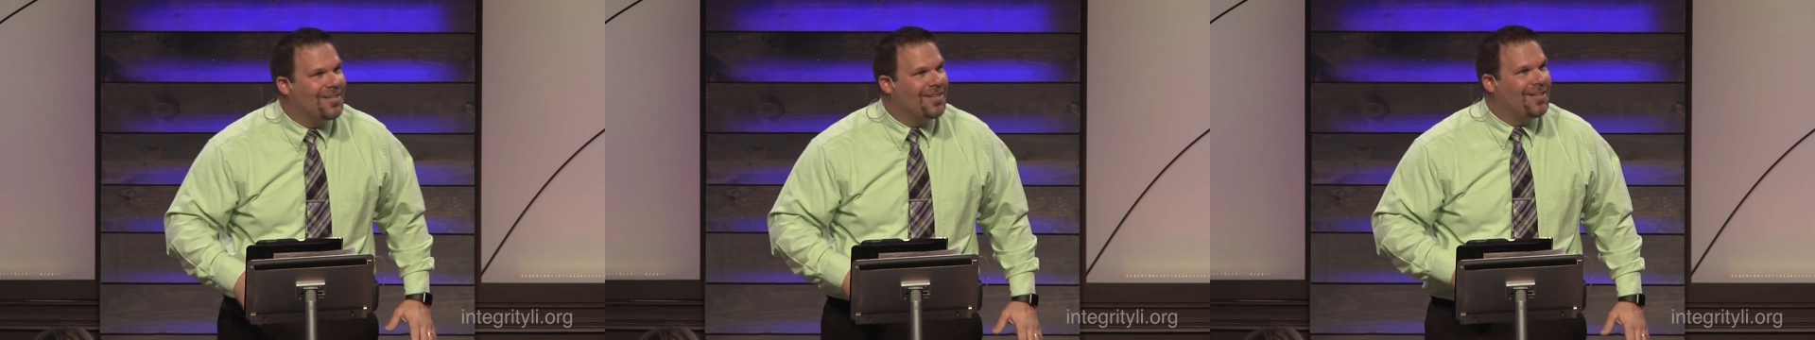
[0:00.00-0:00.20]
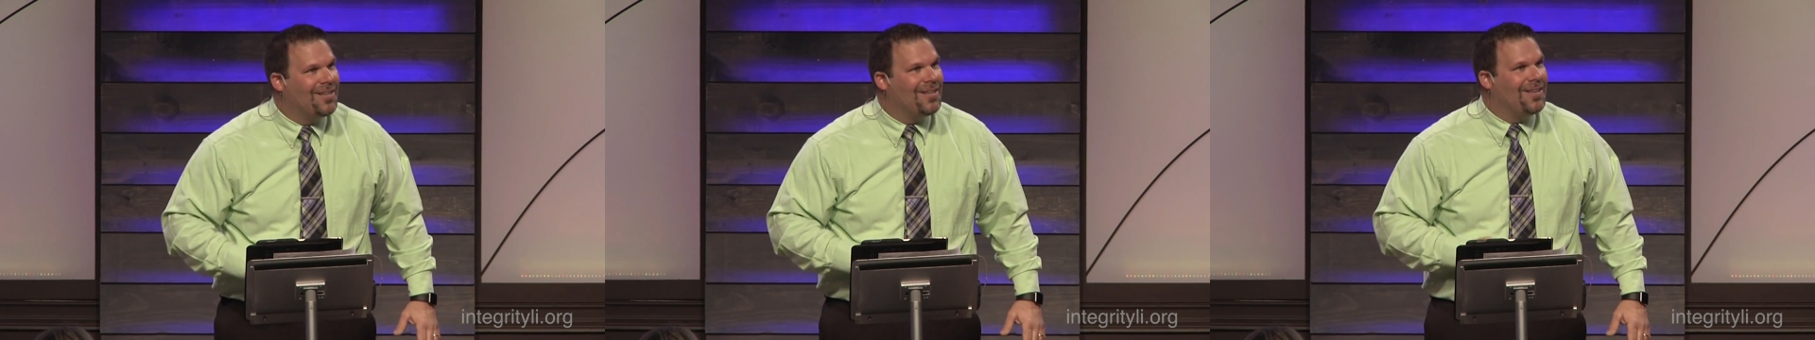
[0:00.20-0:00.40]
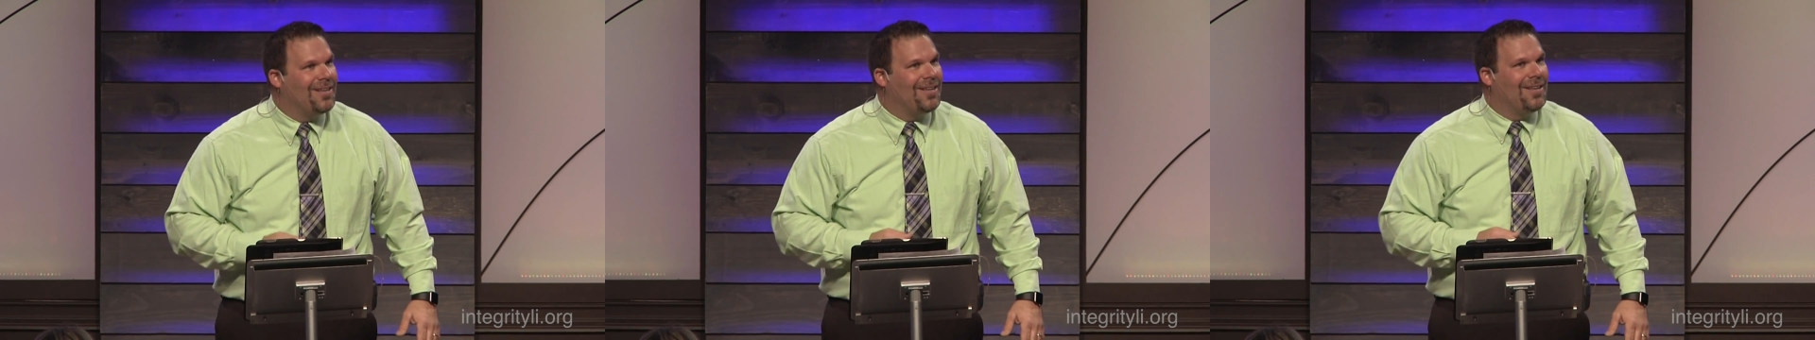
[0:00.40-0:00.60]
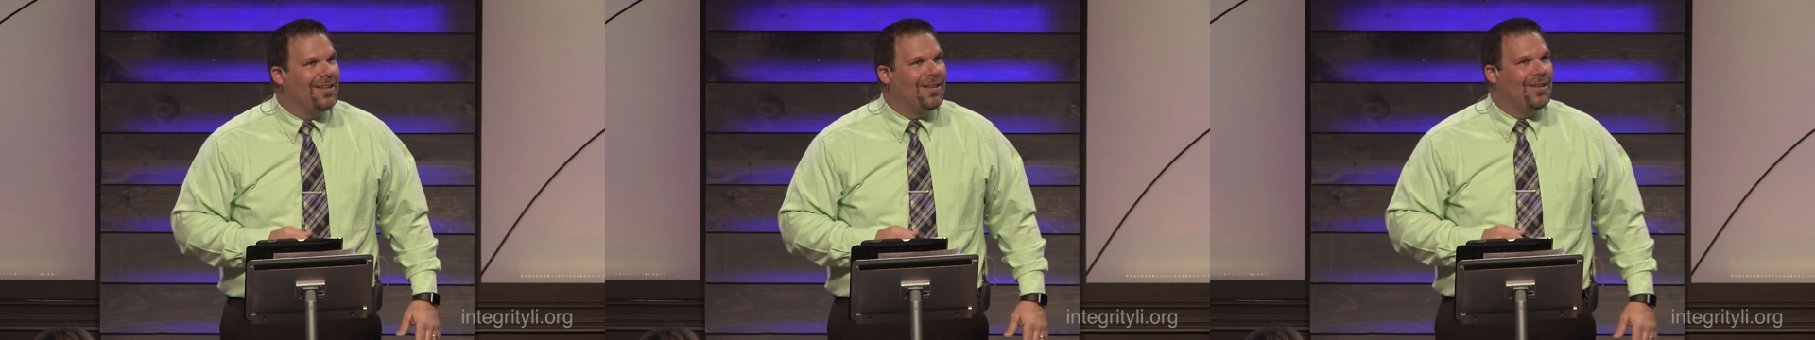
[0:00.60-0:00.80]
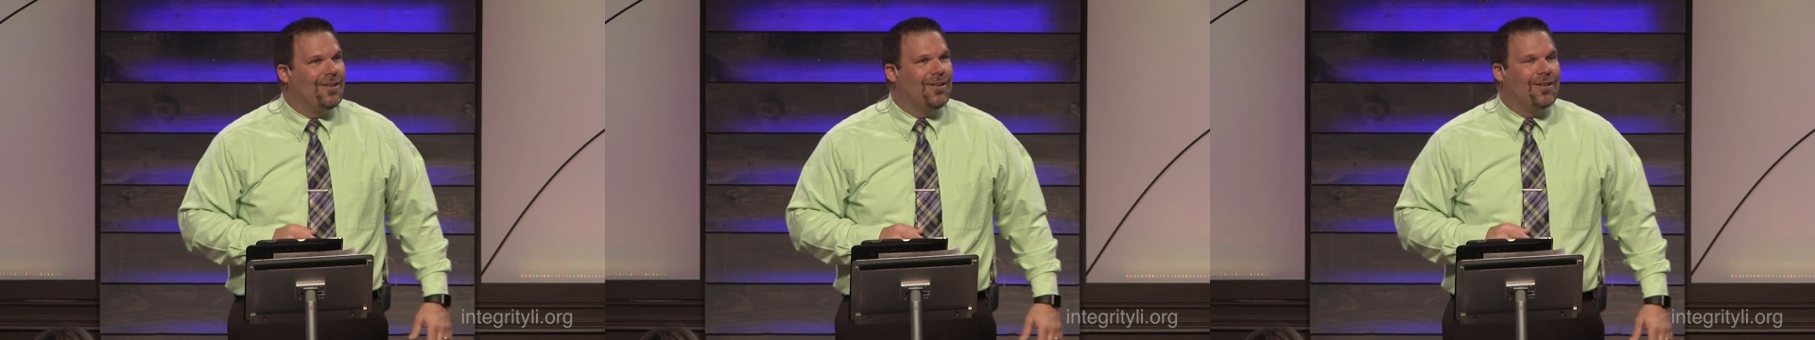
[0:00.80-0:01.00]

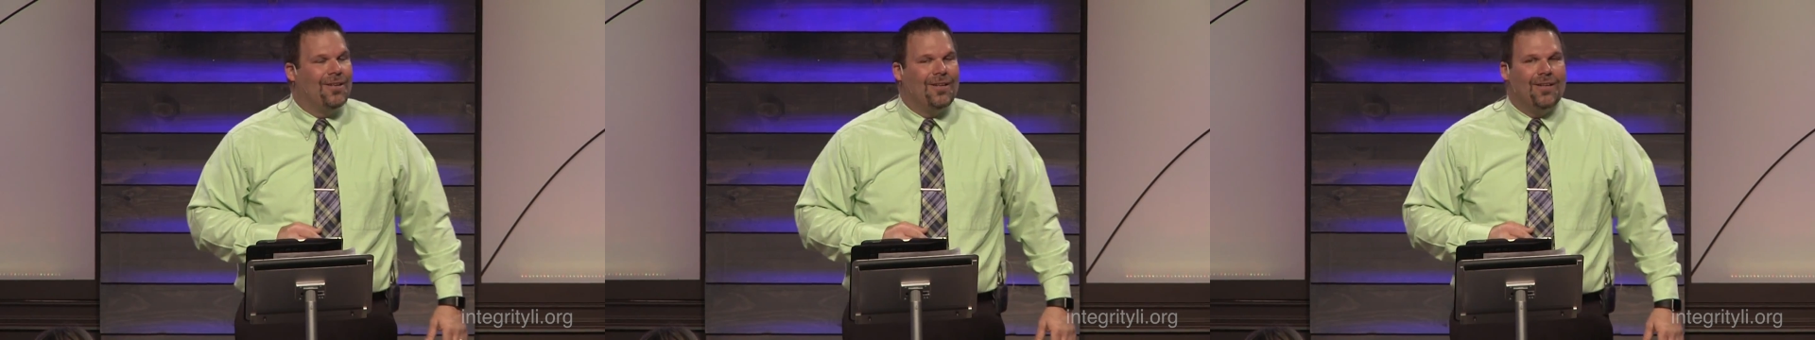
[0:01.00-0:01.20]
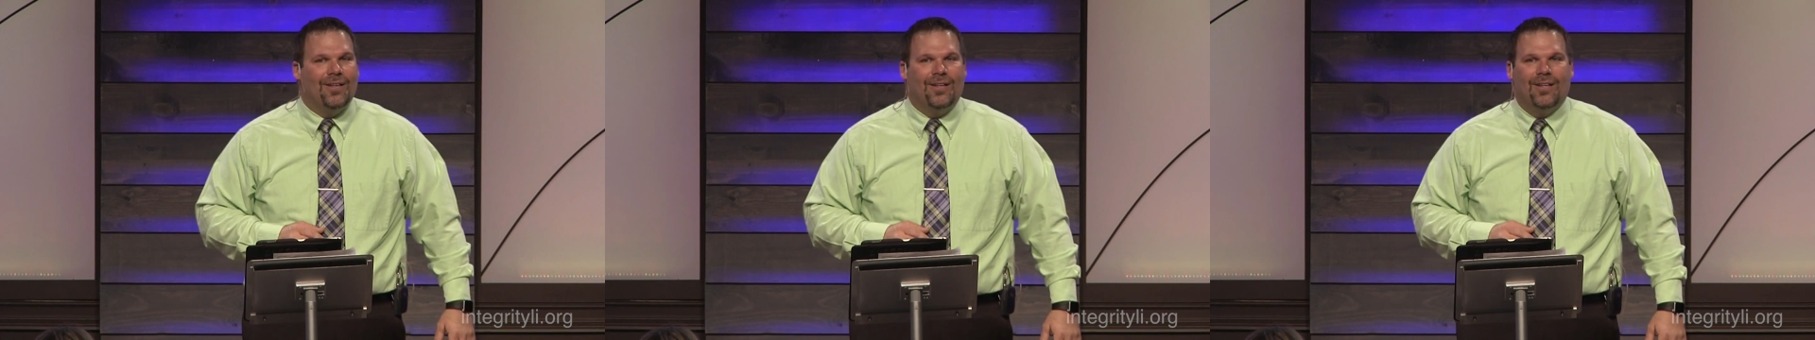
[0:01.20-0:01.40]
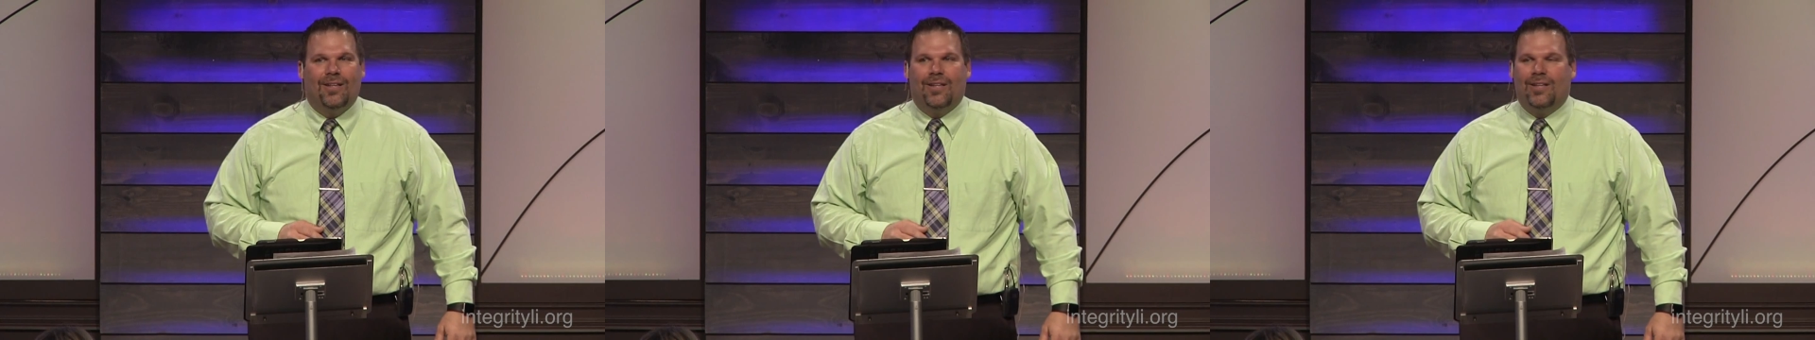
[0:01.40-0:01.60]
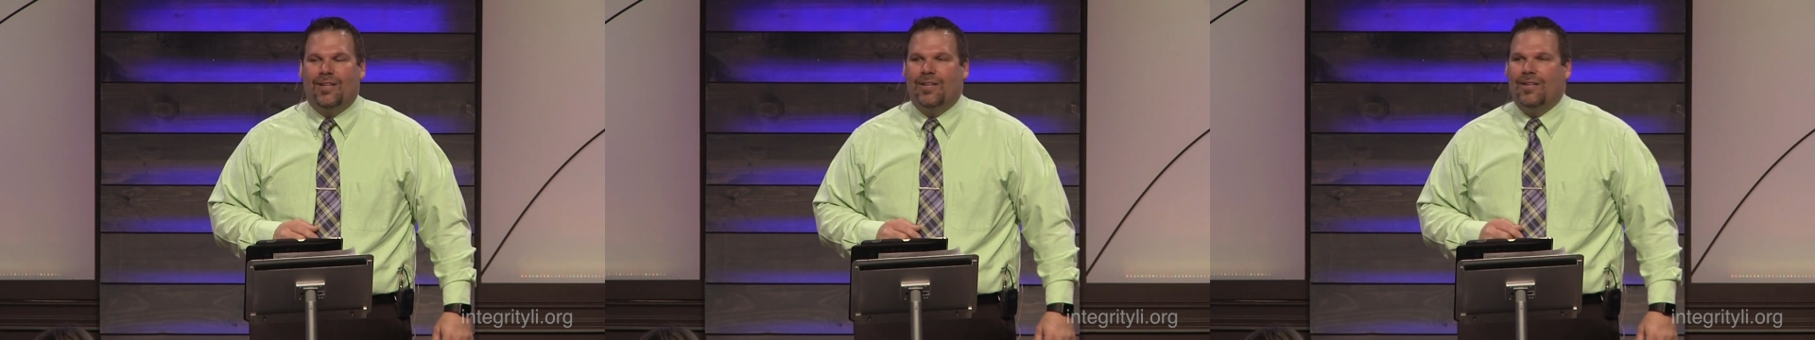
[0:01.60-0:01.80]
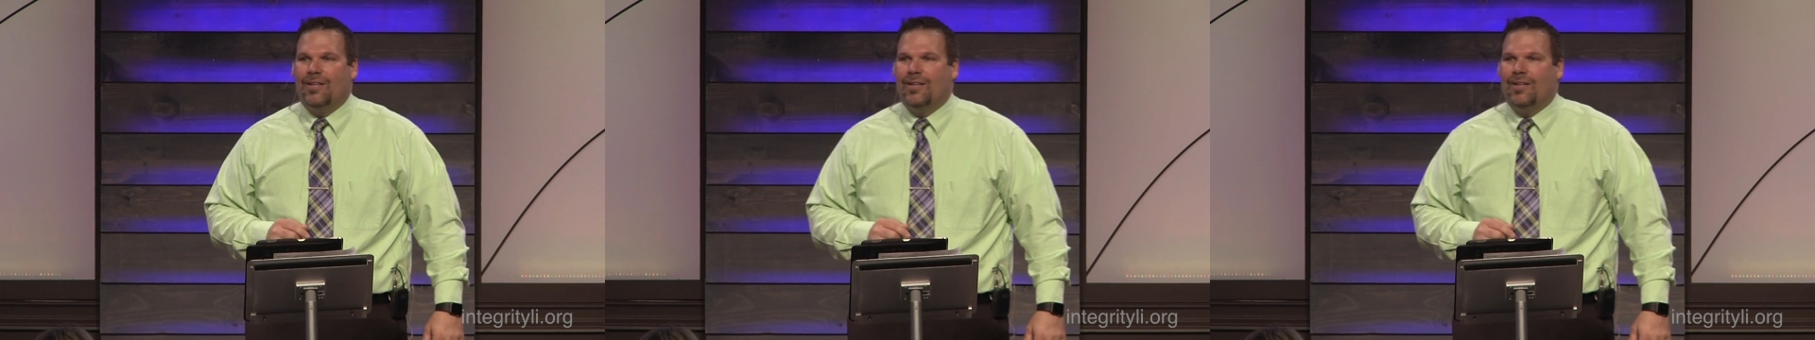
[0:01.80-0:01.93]
No one is speaking in this clip.